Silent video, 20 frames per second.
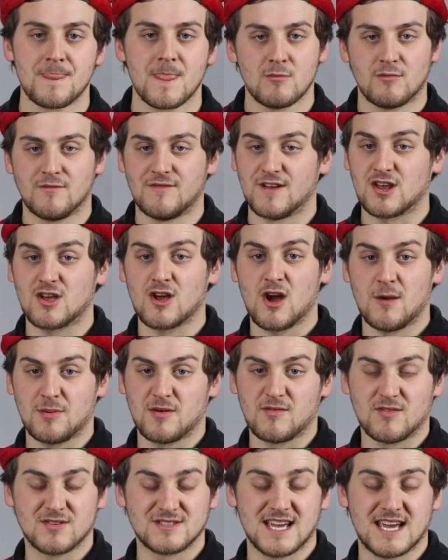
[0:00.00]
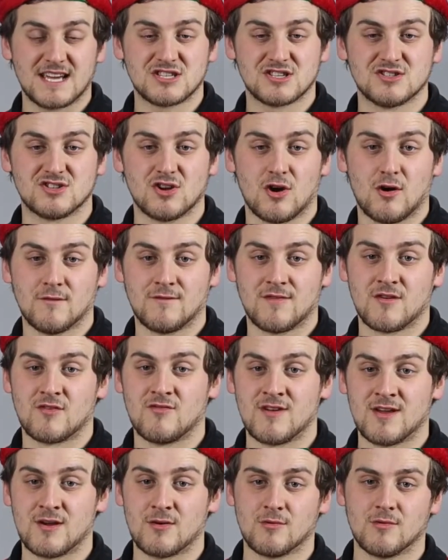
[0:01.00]
within a couple of rotations of
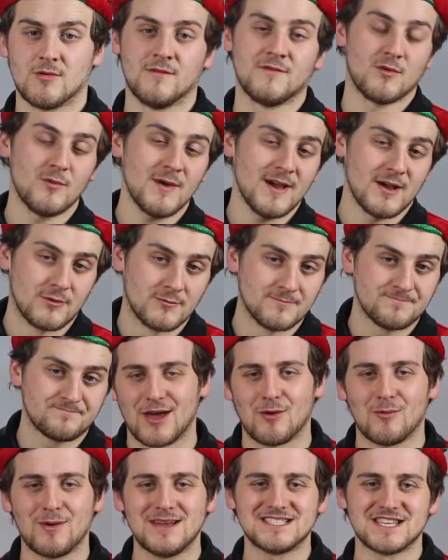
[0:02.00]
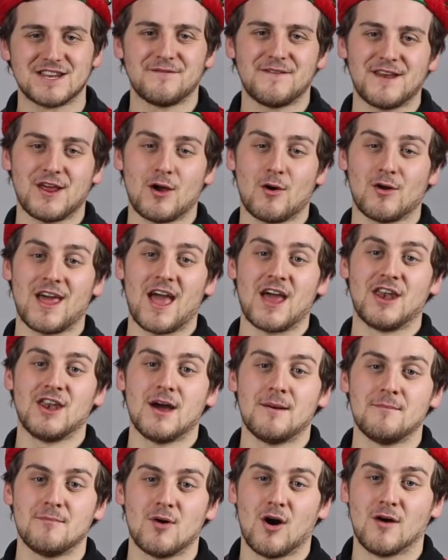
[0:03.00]
the wheel. Now, we did a video on it a
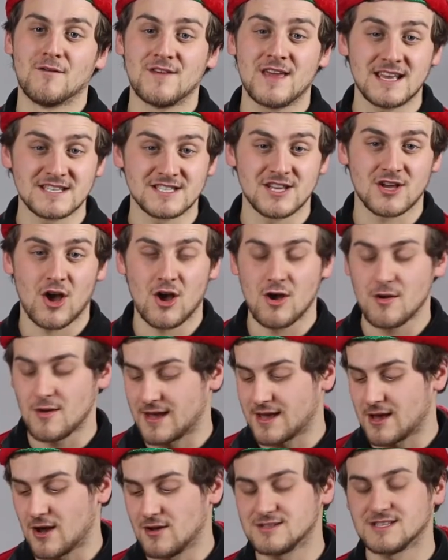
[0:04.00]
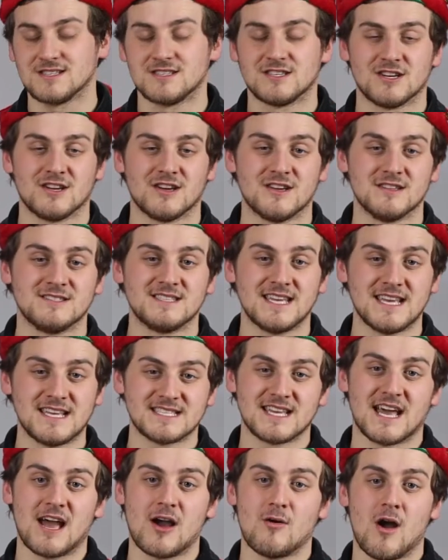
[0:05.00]
number of years ago. It goes into
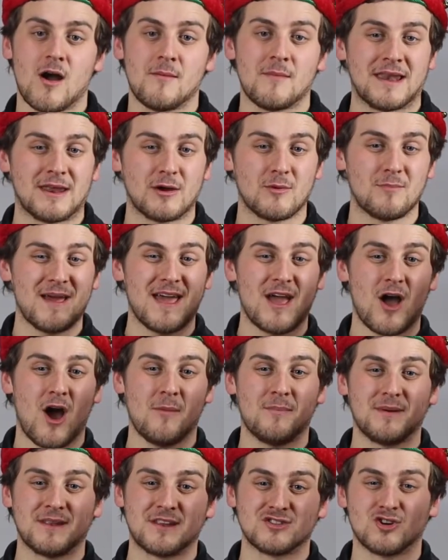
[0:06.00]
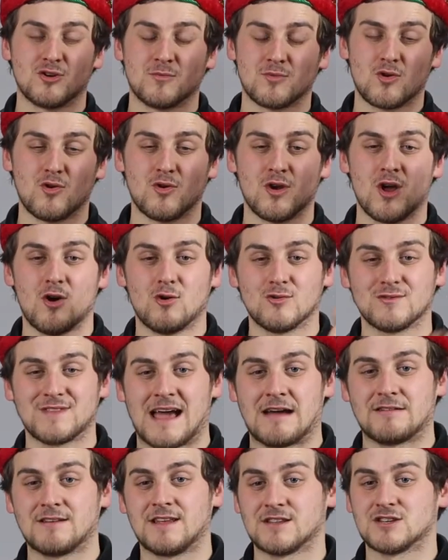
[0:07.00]
detail and it'll appear up in the top corner or
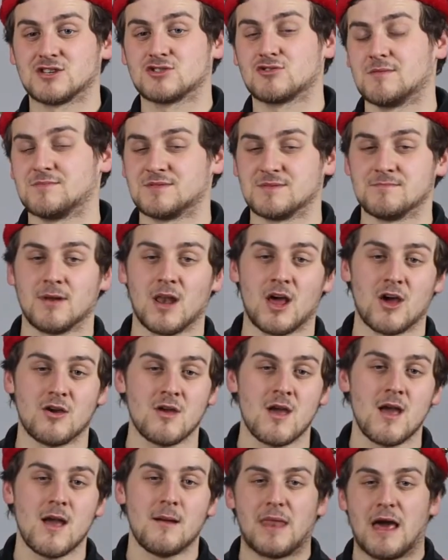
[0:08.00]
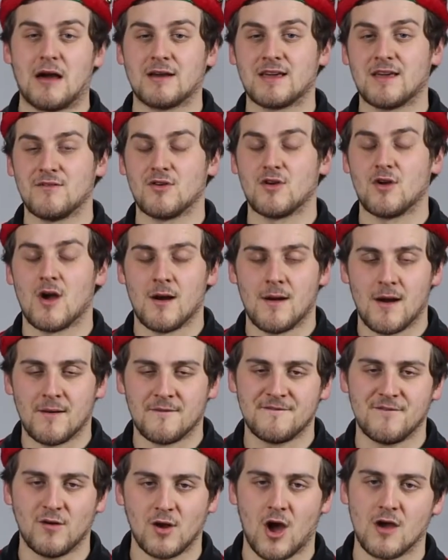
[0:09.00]
down in the description below, but that'll give you a
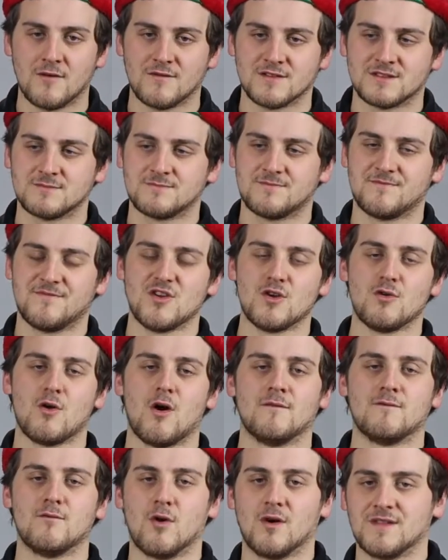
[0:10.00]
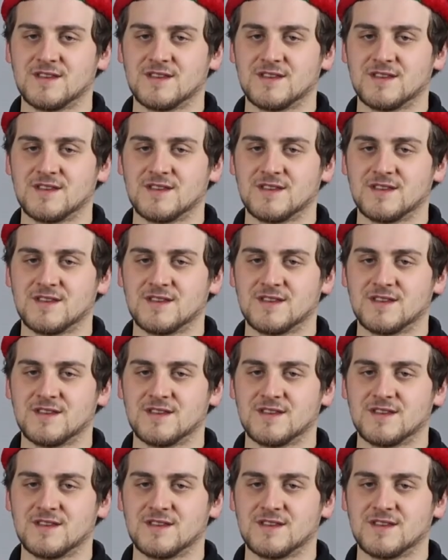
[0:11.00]
fuller overview of what